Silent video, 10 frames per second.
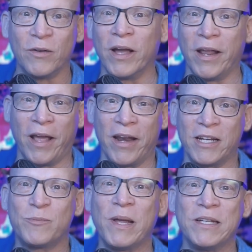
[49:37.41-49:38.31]
at
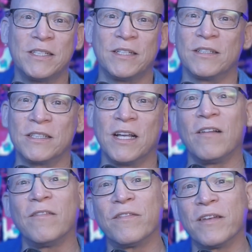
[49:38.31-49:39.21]
expense to
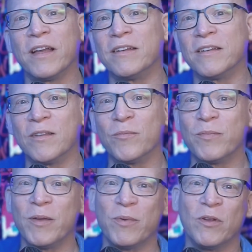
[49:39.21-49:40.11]
yourself and to the
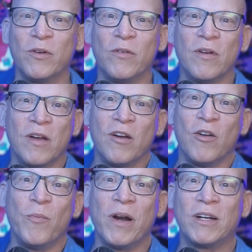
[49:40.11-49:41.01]
people
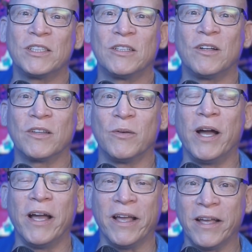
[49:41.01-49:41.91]
who've perished along the
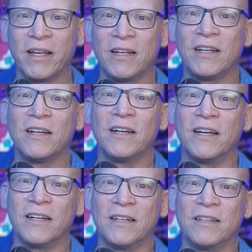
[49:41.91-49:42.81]
way.
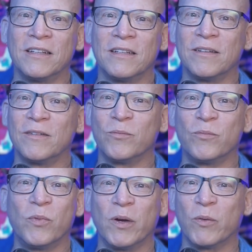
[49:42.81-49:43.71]
And
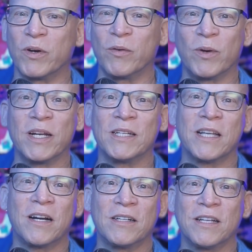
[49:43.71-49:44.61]
boy, we're going to
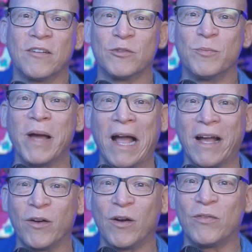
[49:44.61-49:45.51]
set ourselves back
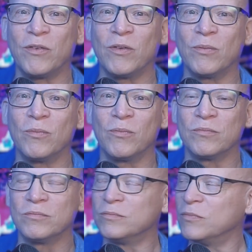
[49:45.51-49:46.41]
an awful
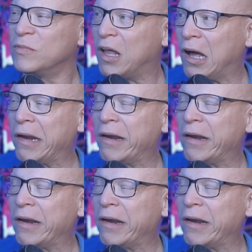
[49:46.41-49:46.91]
lot,